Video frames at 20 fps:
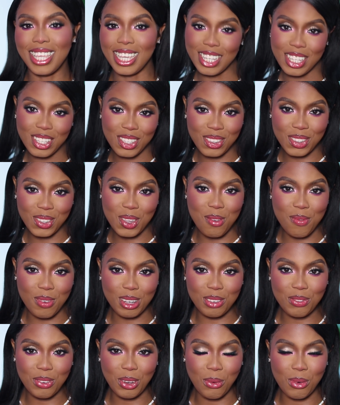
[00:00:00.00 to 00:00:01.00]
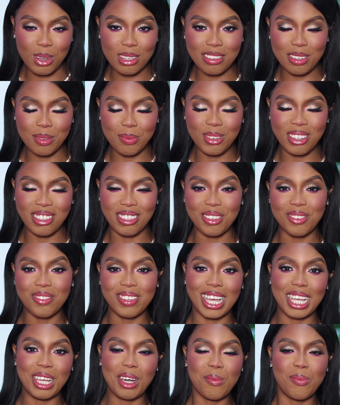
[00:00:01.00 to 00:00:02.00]
Thank you so much for watching
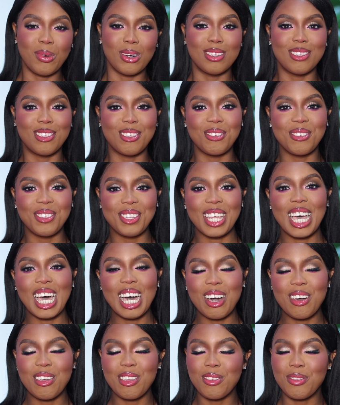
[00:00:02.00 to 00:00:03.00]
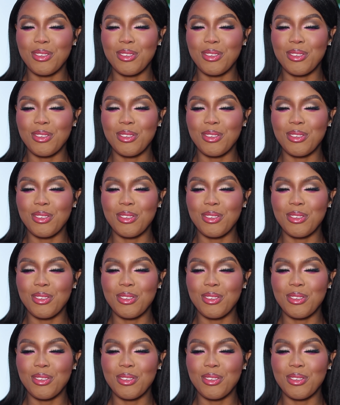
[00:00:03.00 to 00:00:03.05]
Butterfly up until now.